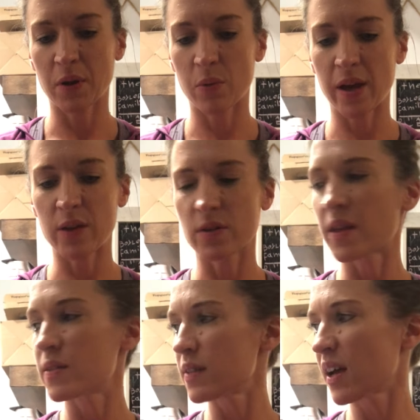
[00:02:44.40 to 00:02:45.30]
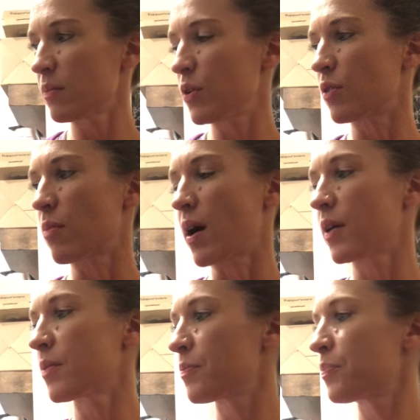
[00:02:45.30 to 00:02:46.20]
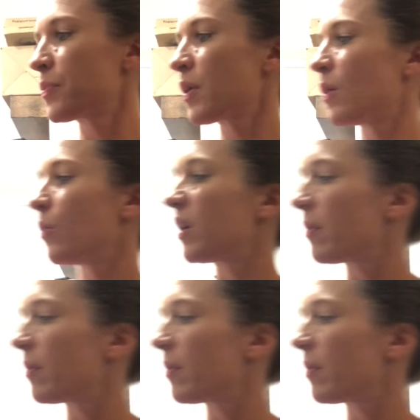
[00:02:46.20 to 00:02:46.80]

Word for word: Okay, so that's the commuter mug, one